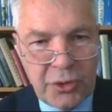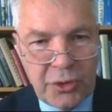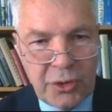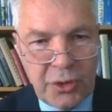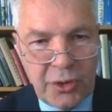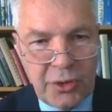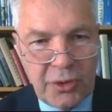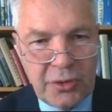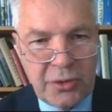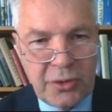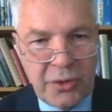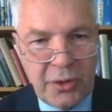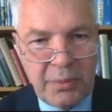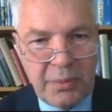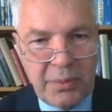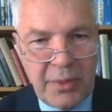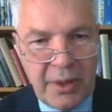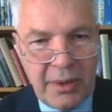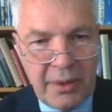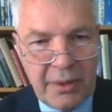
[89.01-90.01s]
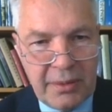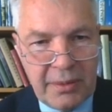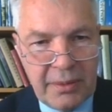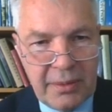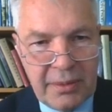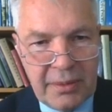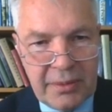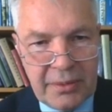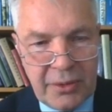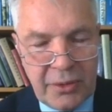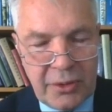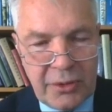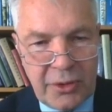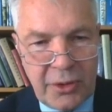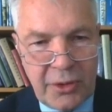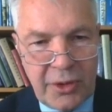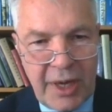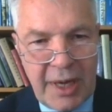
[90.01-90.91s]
the